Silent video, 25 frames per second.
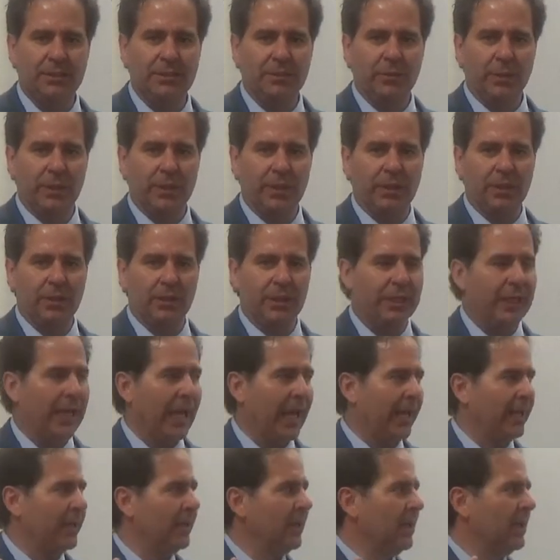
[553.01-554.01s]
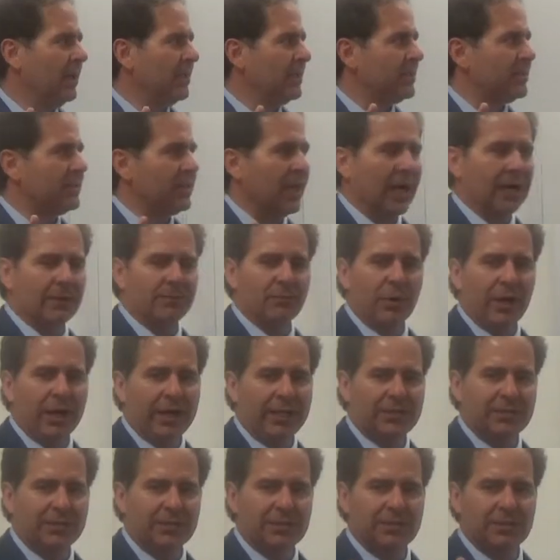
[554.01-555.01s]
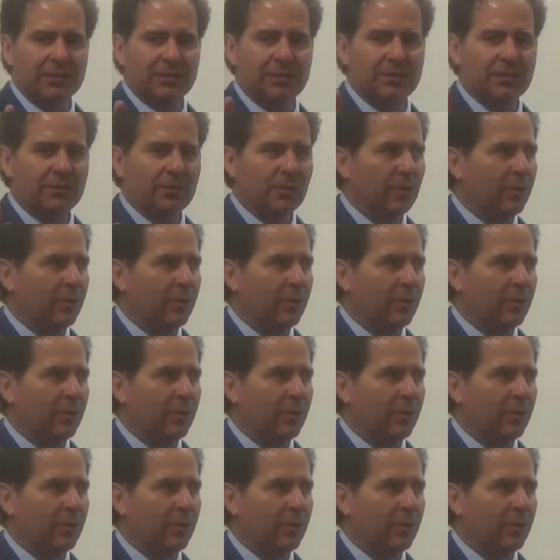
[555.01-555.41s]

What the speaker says: We're going to look at stock prices,